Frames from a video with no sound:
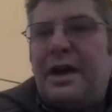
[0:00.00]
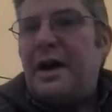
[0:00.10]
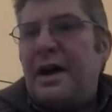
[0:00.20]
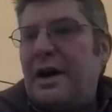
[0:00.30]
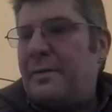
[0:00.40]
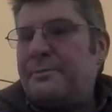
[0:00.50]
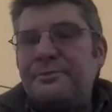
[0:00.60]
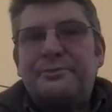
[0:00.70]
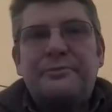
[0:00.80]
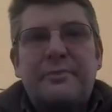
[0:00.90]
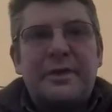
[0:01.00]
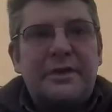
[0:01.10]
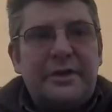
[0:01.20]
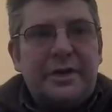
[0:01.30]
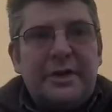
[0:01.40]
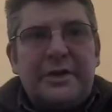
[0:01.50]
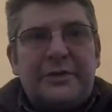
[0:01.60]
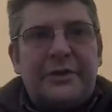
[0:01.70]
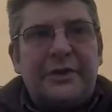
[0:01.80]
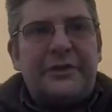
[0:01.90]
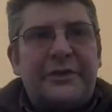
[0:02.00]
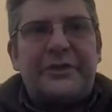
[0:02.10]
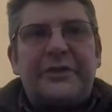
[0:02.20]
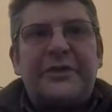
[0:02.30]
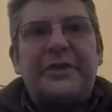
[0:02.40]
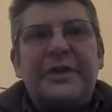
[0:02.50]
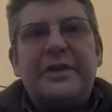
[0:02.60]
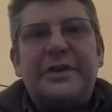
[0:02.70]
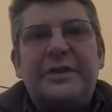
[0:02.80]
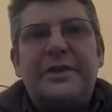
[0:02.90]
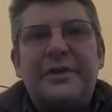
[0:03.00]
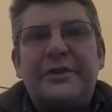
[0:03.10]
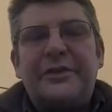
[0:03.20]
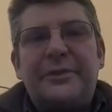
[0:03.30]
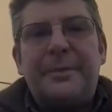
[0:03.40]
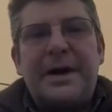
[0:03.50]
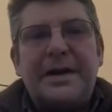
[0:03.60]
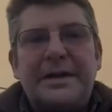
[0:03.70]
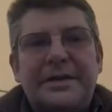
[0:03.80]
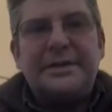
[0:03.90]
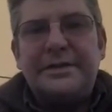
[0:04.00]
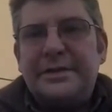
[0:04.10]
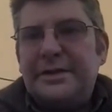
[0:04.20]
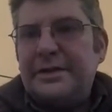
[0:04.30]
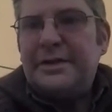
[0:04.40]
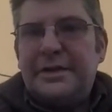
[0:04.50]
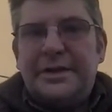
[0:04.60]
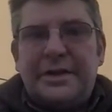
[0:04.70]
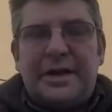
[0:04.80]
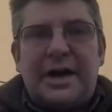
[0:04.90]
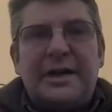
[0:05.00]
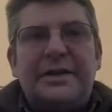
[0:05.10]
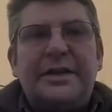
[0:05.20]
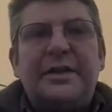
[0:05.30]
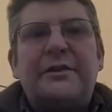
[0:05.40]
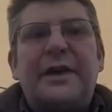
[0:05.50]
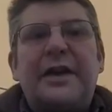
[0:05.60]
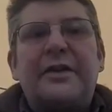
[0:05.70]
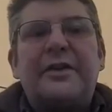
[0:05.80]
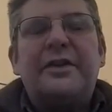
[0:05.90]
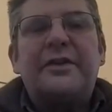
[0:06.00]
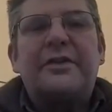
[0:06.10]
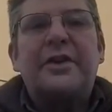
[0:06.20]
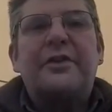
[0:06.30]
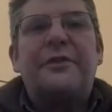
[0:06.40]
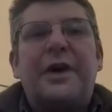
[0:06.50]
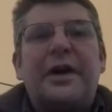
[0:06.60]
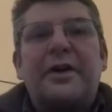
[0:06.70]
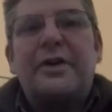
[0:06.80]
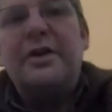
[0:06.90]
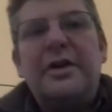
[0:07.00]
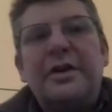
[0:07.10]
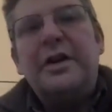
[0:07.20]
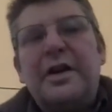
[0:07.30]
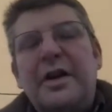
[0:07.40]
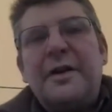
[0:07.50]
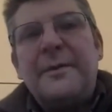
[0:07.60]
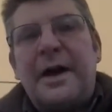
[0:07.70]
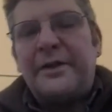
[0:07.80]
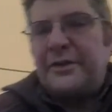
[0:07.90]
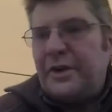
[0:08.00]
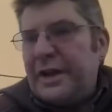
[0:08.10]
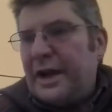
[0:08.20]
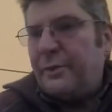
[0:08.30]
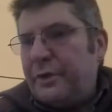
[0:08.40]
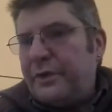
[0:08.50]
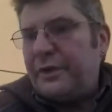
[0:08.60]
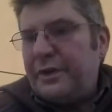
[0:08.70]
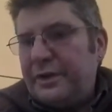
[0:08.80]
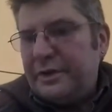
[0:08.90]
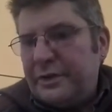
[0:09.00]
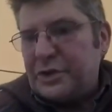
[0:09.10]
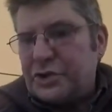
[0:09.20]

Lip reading: So this is my idea of how to start a fire. I start out with the